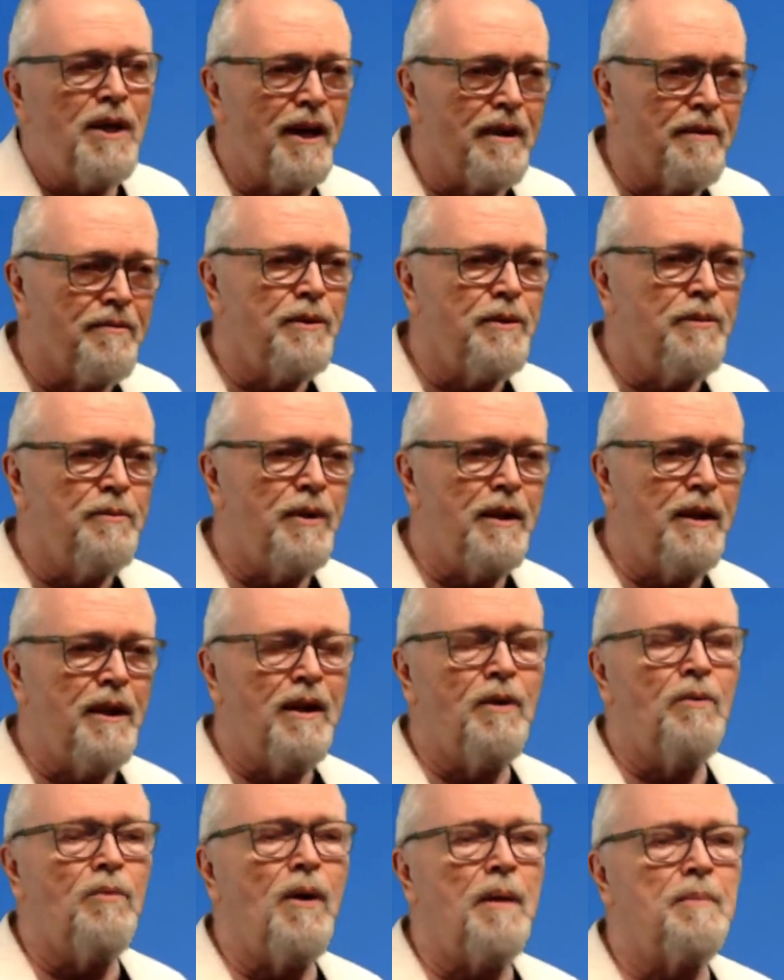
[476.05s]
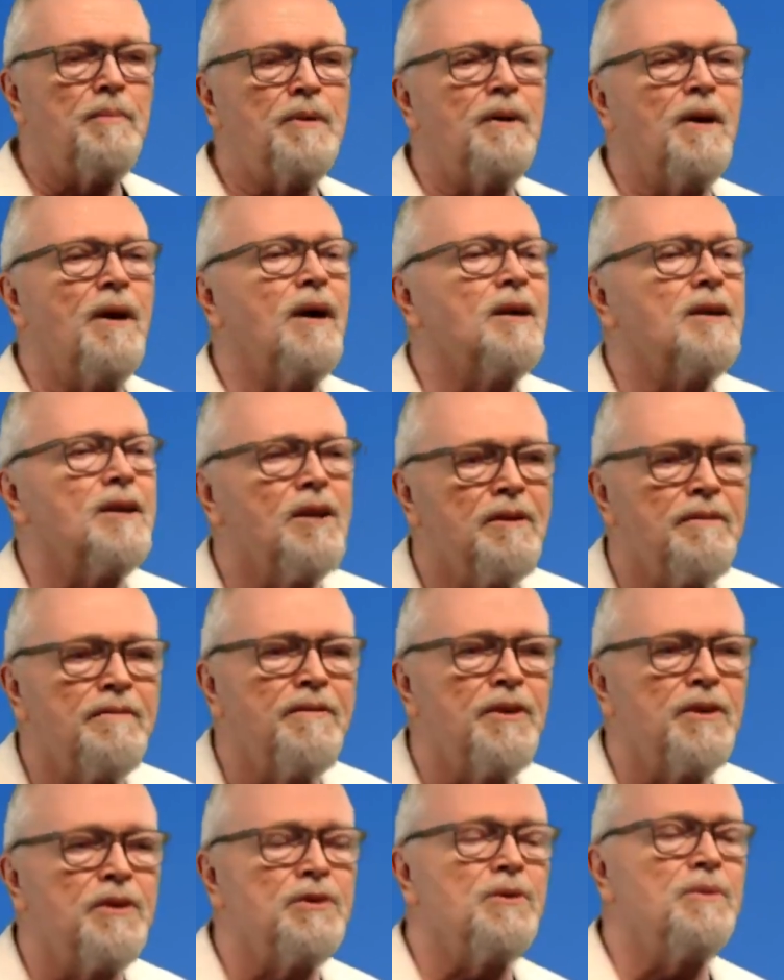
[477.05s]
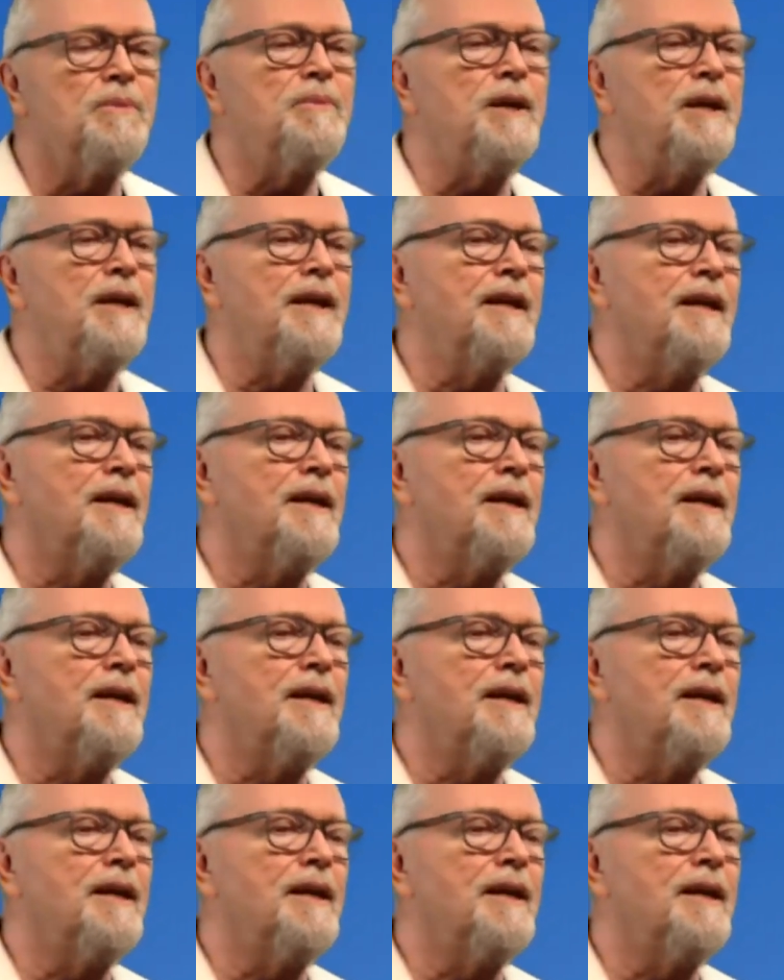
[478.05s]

everyone in a webinar or virtual meeting